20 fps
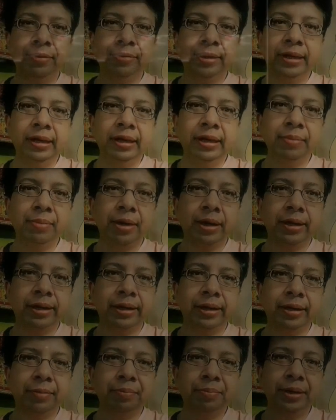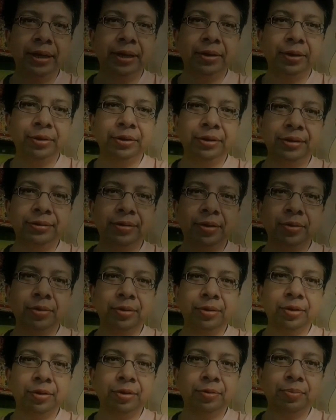my weekly market update on the
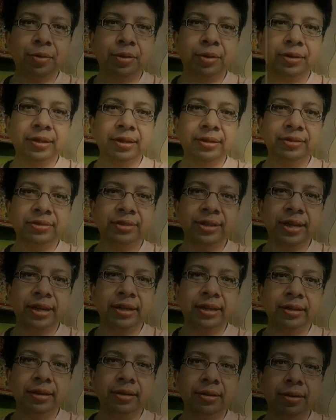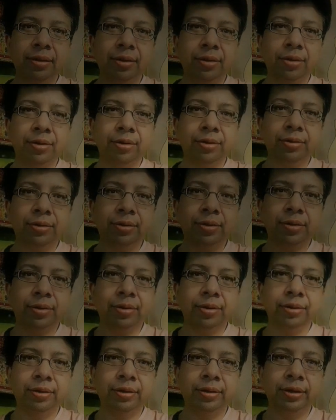SoundCloud podcast channel or
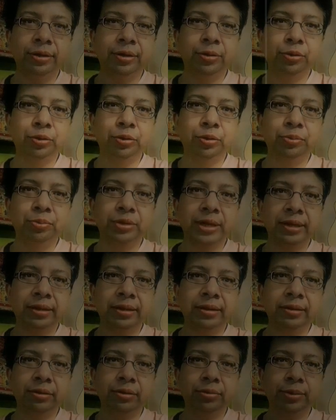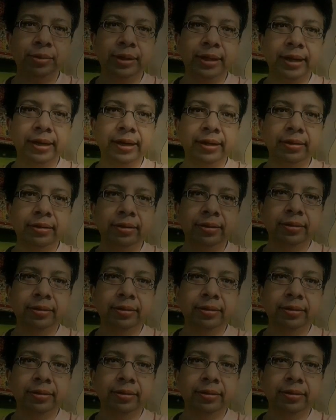on the YouTube channel this weekend.